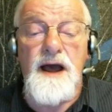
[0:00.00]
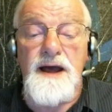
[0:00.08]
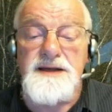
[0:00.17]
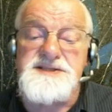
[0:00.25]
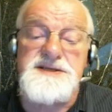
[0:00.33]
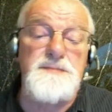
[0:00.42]

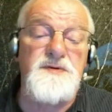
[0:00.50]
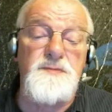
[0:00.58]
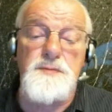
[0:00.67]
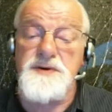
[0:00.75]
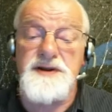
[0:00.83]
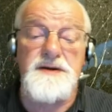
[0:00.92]
Uh, some
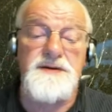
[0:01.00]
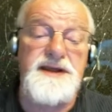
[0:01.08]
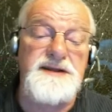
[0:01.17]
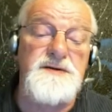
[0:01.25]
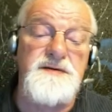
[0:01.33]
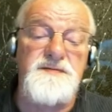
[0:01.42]
of them are held
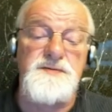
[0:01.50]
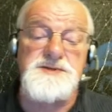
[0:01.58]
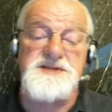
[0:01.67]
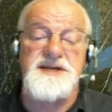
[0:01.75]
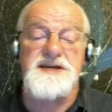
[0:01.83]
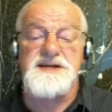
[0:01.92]
at
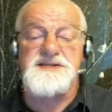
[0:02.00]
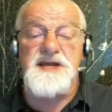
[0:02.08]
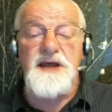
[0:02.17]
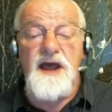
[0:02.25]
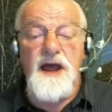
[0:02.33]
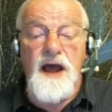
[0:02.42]
universities.
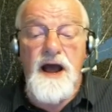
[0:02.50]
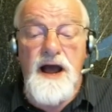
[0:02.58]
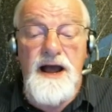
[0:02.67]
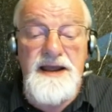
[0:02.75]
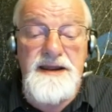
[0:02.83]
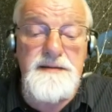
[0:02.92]

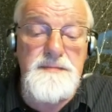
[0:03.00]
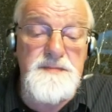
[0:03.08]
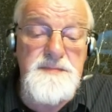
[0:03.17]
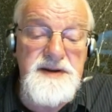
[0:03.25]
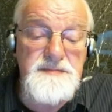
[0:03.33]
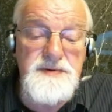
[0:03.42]
I am a
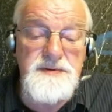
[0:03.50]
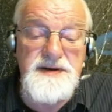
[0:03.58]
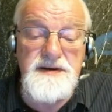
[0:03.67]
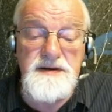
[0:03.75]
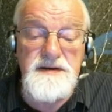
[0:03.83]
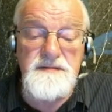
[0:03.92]
member
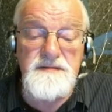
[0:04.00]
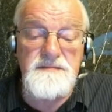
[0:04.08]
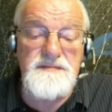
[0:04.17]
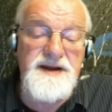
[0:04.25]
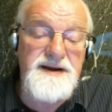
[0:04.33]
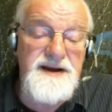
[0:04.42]

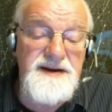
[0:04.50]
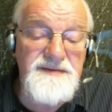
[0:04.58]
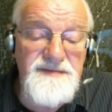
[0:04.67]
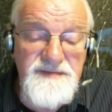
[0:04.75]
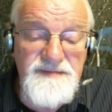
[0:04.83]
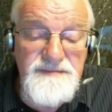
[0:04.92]
and kind
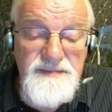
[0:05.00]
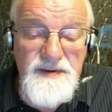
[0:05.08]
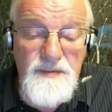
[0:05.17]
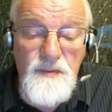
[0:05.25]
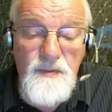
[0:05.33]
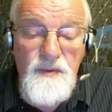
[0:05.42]
of
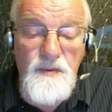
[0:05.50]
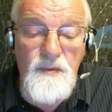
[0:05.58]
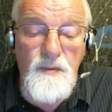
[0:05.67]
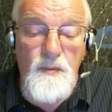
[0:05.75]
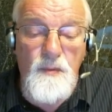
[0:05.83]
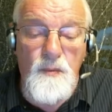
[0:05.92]

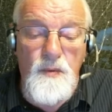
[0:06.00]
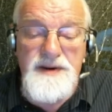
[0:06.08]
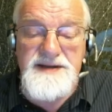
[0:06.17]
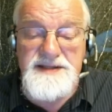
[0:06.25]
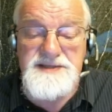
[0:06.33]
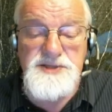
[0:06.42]

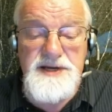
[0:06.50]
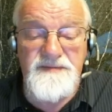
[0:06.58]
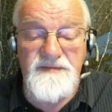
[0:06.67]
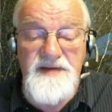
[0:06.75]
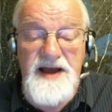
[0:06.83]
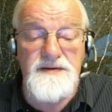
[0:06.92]
one of the
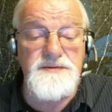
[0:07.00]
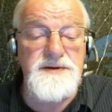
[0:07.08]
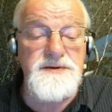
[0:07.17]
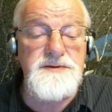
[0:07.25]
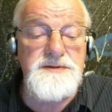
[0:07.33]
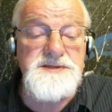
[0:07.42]
chief
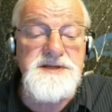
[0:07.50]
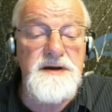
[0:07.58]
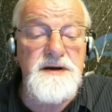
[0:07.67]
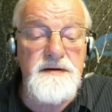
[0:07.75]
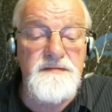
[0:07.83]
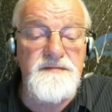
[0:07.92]
founders
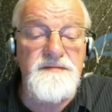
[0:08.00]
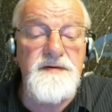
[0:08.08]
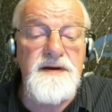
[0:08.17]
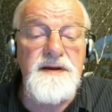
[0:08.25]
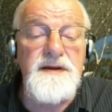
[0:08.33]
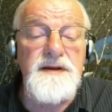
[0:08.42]
of